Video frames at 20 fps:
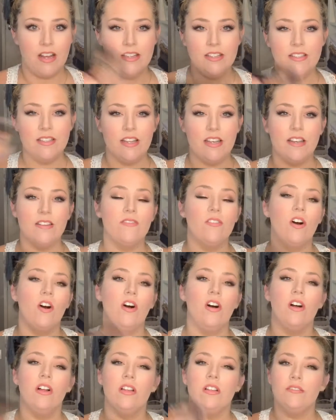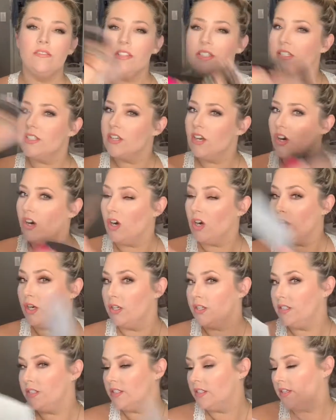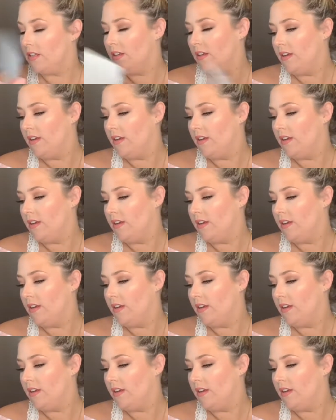save all of these cards